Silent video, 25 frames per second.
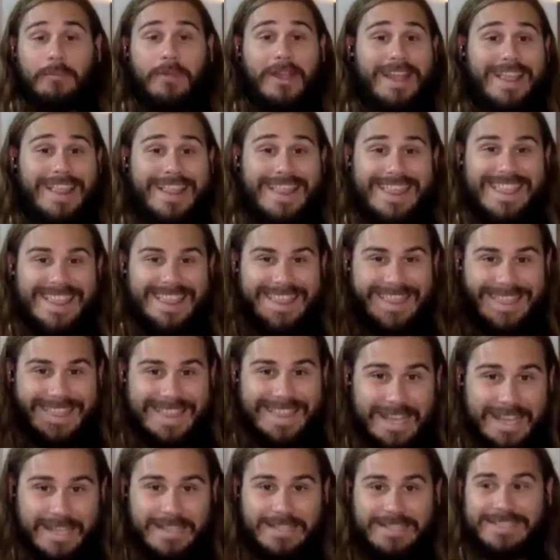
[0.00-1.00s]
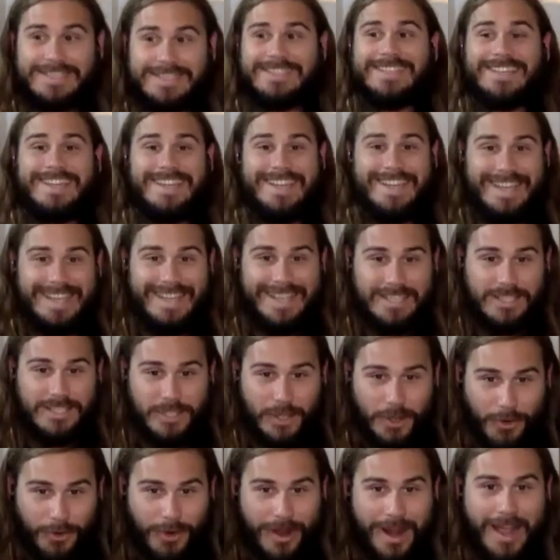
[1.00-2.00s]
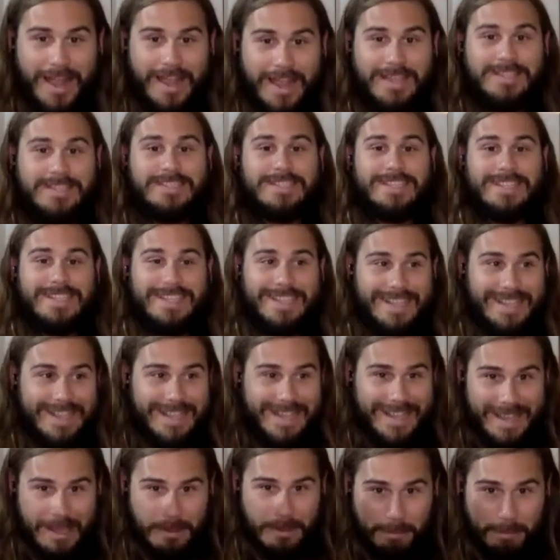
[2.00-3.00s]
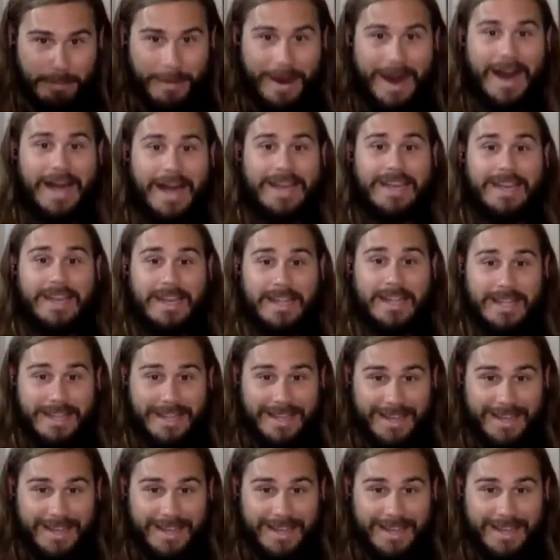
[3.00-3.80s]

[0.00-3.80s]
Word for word: yeah. like, this is Christ embodied